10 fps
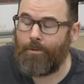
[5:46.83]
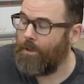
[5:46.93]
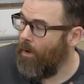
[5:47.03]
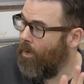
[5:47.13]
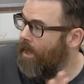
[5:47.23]

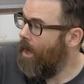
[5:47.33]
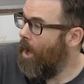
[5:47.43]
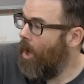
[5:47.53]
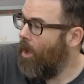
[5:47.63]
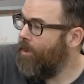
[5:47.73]
So
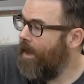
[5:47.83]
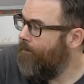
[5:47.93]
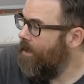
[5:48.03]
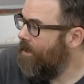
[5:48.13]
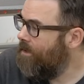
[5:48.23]
all
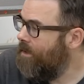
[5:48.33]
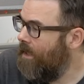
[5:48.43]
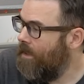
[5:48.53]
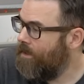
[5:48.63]
that being said,